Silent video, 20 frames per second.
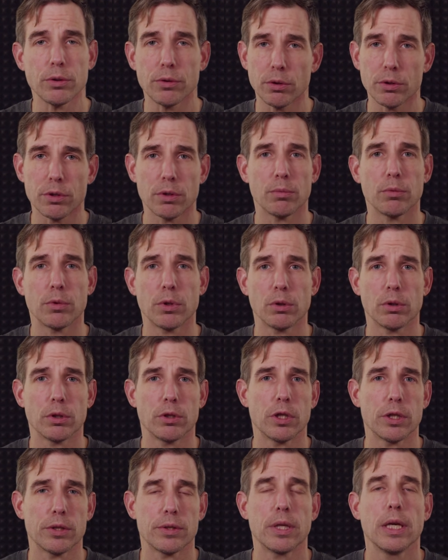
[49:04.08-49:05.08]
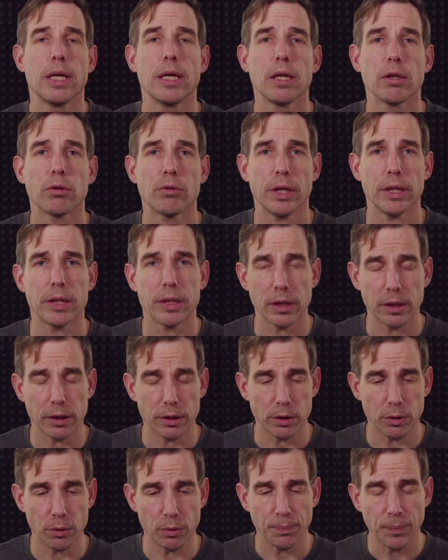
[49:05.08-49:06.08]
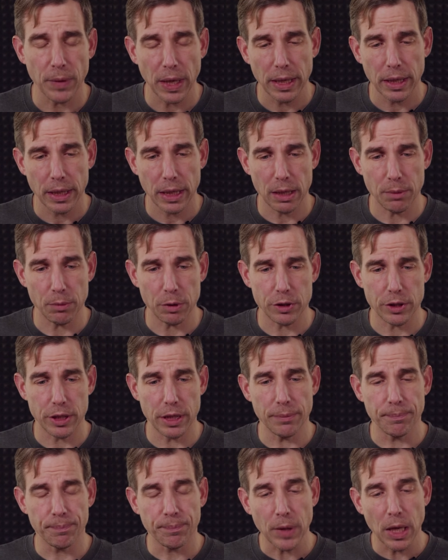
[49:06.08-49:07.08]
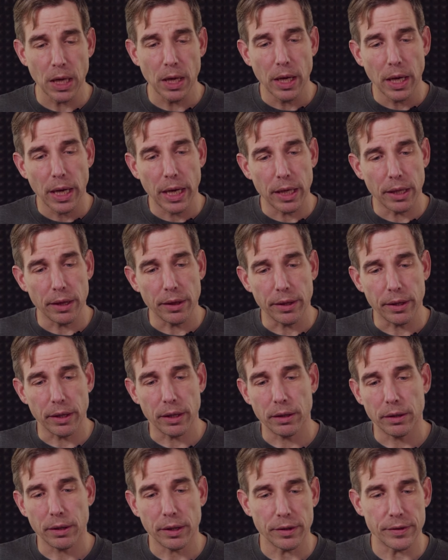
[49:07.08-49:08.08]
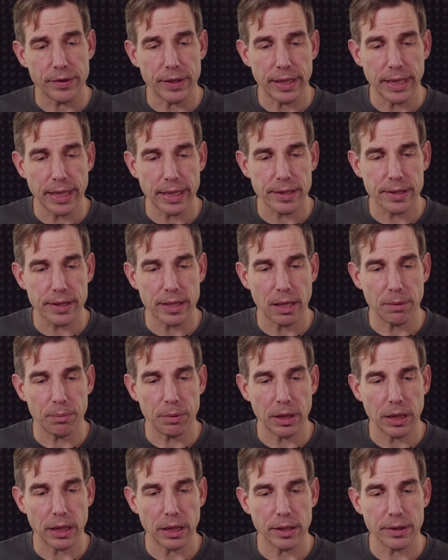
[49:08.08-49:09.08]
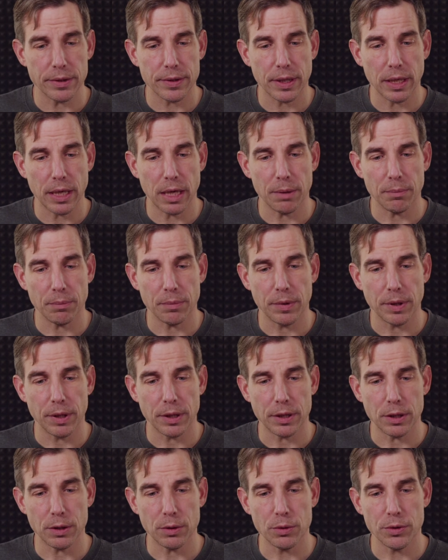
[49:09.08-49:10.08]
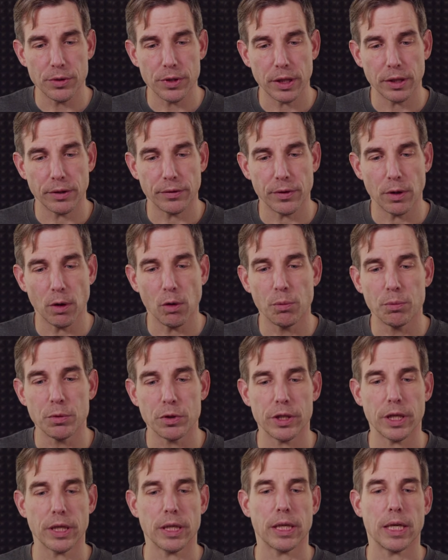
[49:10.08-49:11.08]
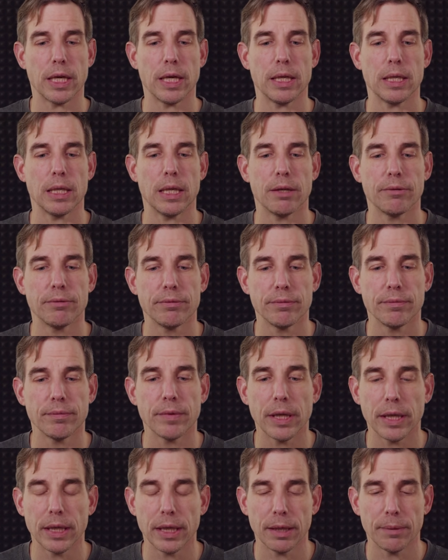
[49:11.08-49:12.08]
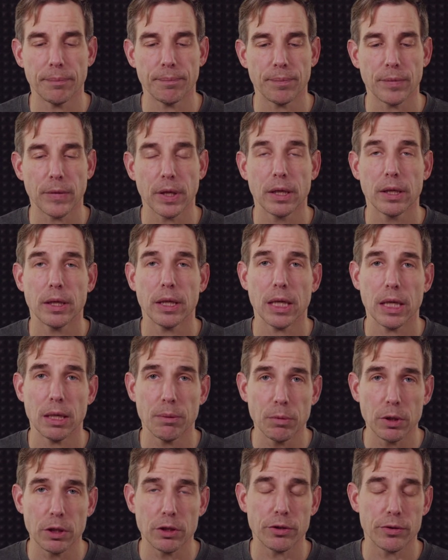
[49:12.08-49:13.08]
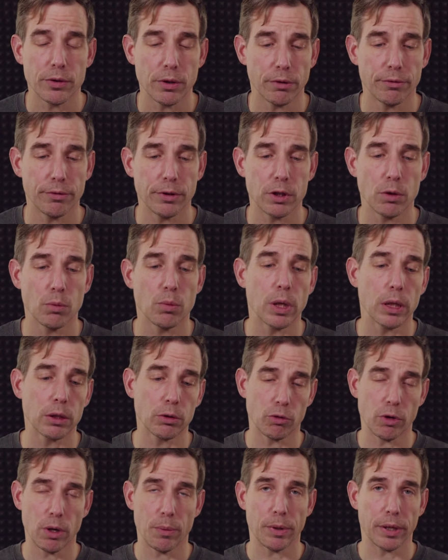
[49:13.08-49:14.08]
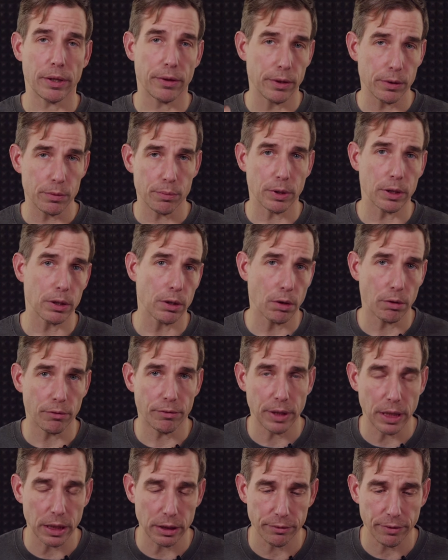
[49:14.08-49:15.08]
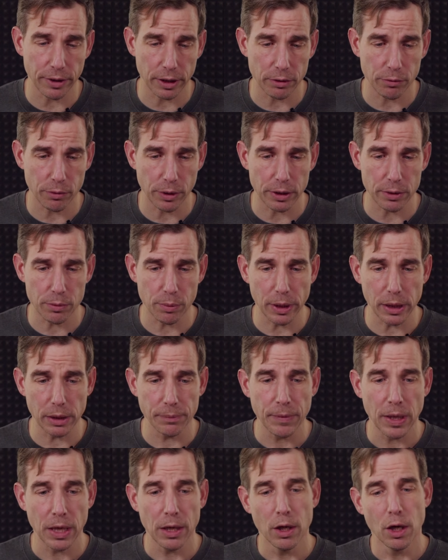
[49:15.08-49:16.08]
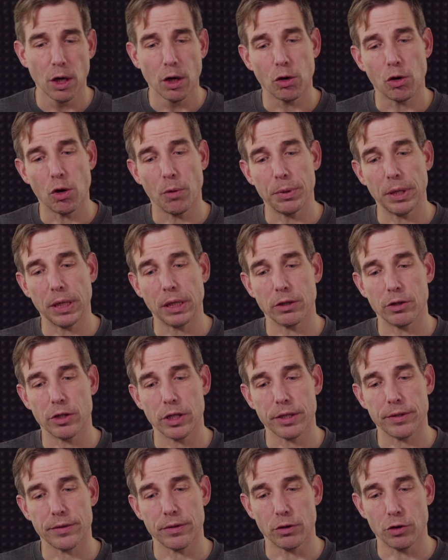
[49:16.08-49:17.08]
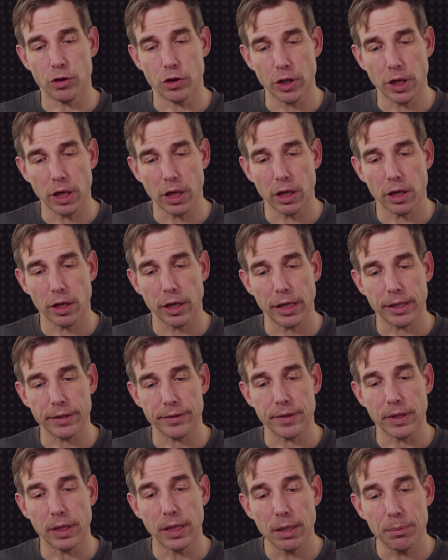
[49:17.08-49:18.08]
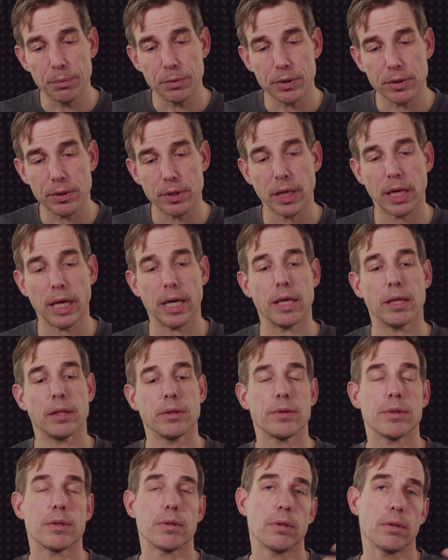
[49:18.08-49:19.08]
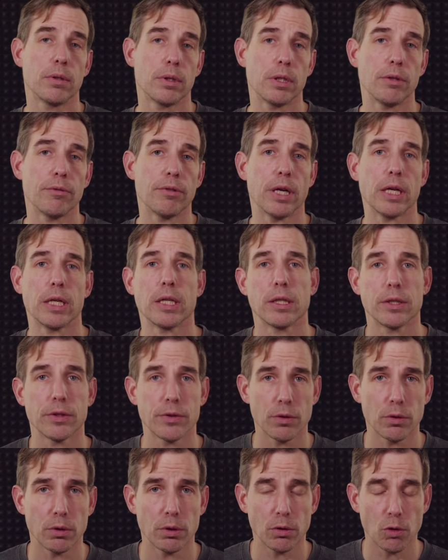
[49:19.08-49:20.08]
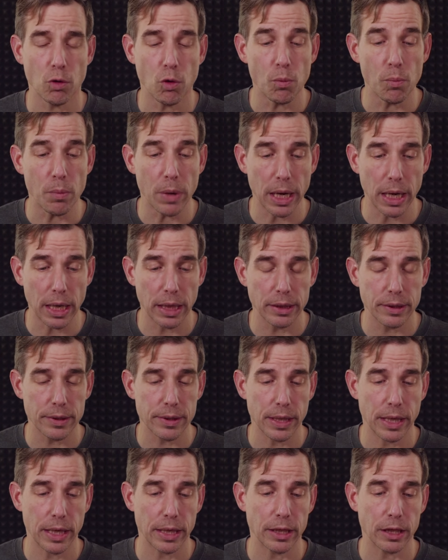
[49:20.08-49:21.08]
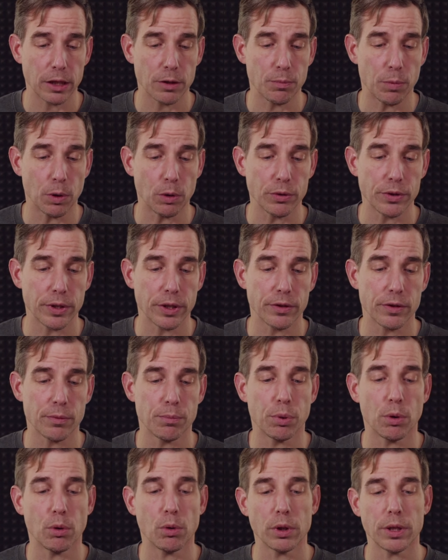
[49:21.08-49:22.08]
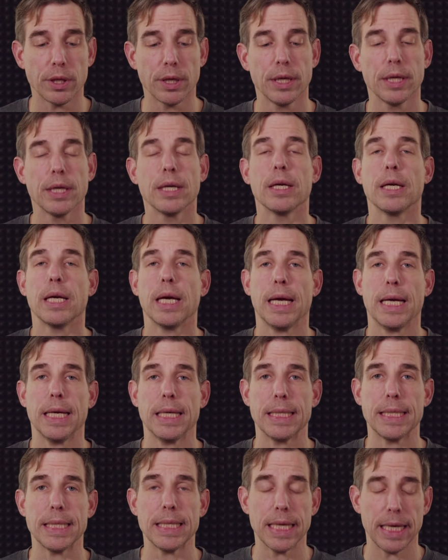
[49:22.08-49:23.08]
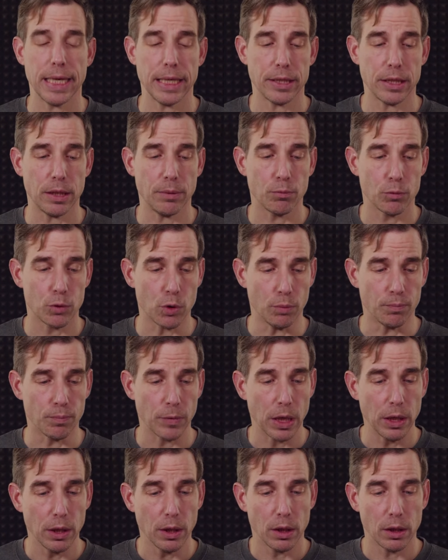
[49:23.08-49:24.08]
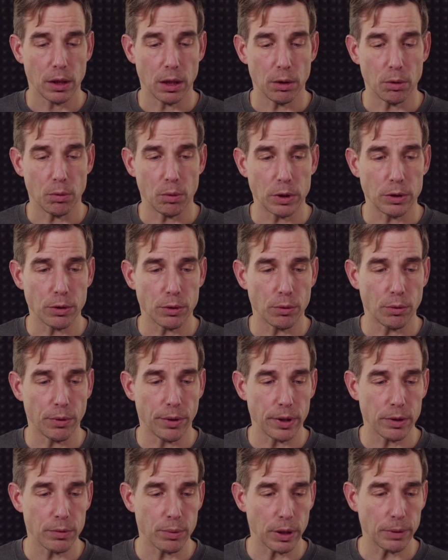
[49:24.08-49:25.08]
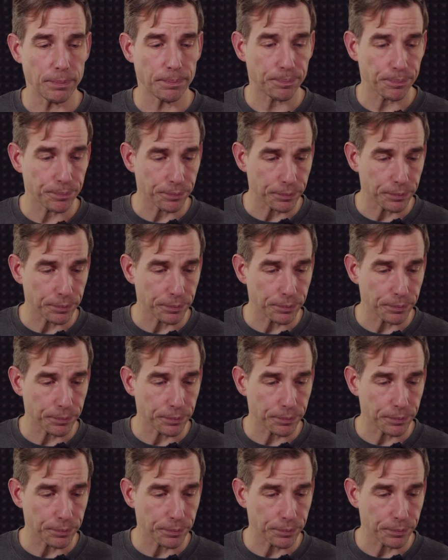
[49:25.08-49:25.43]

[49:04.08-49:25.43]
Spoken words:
system. You're just creating a new image here. And then the next step is I'm using the OpenJDK 11 image, the official one, grabbing this one over Artifactory as well, copying just the jar and the libs and defining the command and exposing the port 8080. So now I want to do this one,